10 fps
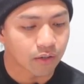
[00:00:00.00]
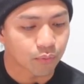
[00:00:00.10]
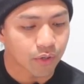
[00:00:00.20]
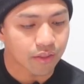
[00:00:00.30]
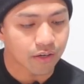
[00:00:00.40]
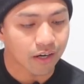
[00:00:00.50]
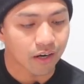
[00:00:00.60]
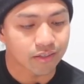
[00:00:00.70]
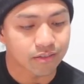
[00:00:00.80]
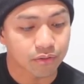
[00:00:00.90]
with
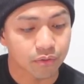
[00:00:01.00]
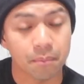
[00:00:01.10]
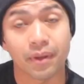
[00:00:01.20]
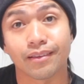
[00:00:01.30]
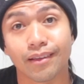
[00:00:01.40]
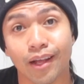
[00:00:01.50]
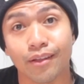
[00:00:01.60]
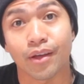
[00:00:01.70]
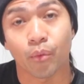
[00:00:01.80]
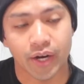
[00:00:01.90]
regards to the Mental
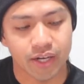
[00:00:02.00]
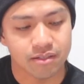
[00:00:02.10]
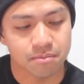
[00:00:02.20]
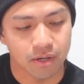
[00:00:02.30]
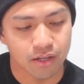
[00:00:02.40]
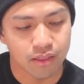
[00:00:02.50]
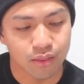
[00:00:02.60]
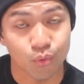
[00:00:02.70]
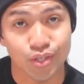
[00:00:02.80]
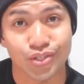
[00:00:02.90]
Health Awareness
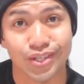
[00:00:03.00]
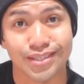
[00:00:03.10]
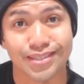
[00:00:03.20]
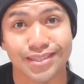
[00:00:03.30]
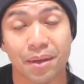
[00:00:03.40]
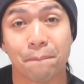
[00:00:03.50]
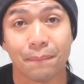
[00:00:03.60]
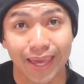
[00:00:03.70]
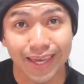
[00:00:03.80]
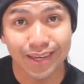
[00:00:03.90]
Month, which is
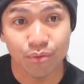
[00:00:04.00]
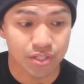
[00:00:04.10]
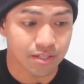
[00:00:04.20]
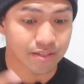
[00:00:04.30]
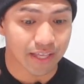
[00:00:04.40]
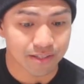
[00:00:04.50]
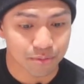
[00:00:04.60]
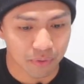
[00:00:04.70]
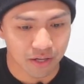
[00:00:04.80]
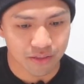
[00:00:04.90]
May, which is
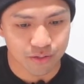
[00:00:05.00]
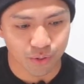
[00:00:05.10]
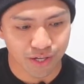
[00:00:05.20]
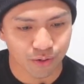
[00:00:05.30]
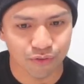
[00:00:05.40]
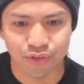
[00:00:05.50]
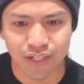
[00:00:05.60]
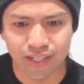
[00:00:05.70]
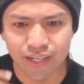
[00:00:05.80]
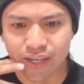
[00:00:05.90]
next month. So I
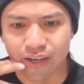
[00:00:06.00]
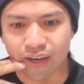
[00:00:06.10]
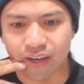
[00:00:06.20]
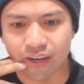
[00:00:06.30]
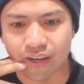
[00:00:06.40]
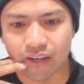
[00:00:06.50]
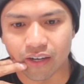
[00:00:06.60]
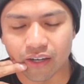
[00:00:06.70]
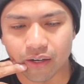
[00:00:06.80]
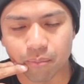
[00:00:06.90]
hopefully
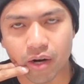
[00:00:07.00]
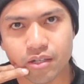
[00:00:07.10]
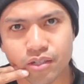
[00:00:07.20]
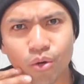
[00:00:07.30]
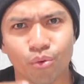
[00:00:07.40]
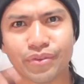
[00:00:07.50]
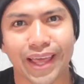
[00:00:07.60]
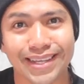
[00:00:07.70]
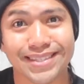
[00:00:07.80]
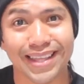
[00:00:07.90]

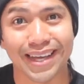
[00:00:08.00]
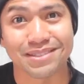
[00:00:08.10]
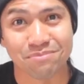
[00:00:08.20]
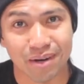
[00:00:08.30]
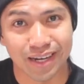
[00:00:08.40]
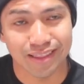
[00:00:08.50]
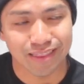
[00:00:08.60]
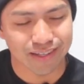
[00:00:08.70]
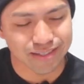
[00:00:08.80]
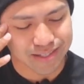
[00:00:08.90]
next month,
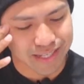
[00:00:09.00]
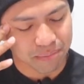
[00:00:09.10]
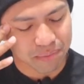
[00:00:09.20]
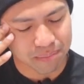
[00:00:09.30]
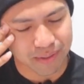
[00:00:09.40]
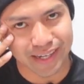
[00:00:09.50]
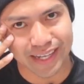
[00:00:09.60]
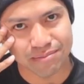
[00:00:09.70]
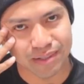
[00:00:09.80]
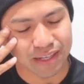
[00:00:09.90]
because it's April pala
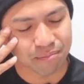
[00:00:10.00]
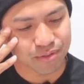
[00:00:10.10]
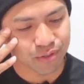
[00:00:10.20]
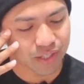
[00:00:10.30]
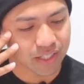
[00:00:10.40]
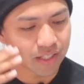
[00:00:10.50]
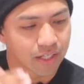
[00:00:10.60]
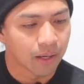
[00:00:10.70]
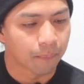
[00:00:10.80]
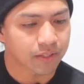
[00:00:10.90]
next month, I'm sorry.
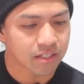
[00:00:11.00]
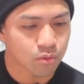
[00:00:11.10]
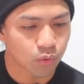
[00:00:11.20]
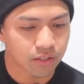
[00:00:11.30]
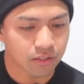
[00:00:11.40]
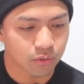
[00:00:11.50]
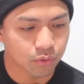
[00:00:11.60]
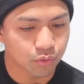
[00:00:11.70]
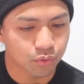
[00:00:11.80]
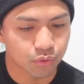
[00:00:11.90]
But I just wanted
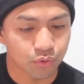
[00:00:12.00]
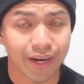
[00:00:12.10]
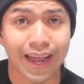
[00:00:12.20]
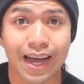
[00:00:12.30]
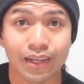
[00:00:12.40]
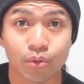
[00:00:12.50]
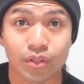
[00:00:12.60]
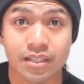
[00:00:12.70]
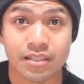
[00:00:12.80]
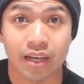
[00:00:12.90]
to react to
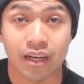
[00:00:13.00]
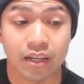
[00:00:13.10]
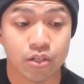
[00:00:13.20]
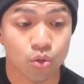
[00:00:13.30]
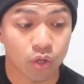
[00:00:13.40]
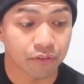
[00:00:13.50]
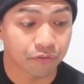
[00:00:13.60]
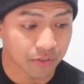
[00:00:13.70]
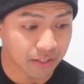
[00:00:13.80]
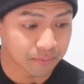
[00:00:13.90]
this short
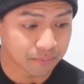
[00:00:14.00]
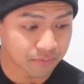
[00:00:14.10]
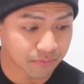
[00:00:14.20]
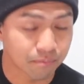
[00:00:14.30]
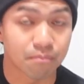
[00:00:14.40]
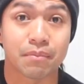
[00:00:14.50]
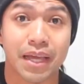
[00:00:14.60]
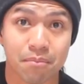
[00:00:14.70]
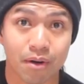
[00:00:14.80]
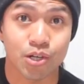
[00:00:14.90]
film,
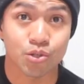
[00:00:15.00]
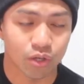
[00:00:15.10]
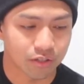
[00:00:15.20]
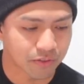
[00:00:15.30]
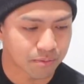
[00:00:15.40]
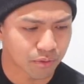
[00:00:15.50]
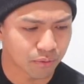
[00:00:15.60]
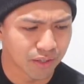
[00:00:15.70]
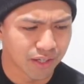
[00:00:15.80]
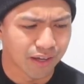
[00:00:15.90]
Myanmar short film.
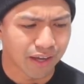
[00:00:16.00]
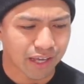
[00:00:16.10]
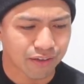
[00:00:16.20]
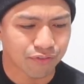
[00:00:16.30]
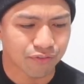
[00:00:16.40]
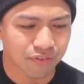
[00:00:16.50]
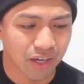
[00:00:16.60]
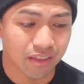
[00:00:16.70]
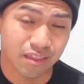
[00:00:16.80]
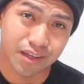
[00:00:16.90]
So I
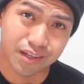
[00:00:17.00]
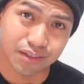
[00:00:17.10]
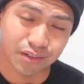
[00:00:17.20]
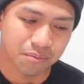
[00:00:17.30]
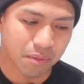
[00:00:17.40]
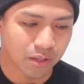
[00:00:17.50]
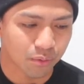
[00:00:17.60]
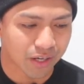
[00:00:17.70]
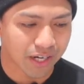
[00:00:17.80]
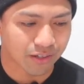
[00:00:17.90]
think, no, Tha
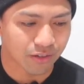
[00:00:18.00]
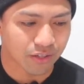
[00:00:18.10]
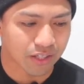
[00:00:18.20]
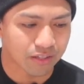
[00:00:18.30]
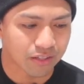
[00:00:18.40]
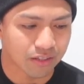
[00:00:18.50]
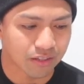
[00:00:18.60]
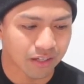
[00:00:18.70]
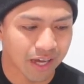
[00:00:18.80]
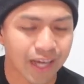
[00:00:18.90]
Nge Chin
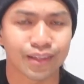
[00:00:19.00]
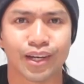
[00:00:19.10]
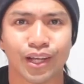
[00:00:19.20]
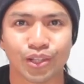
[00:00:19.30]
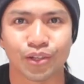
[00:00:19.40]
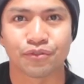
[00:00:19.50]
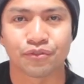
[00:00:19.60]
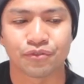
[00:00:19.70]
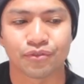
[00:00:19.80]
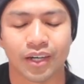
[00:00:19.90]
already had a lot of,
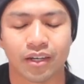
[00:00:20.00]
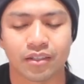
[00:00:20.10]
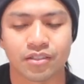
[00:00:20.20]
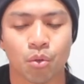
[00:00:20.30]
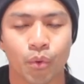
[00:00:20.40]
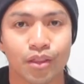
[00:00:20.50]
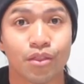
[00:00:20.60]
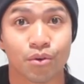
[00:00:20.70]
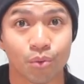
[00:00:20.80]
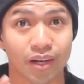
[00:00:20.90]
she went
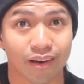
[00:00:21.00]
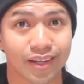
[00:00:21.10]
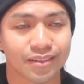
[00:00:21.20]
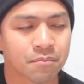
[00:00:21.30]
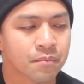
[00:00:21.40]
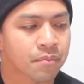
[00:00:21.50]
through a lot.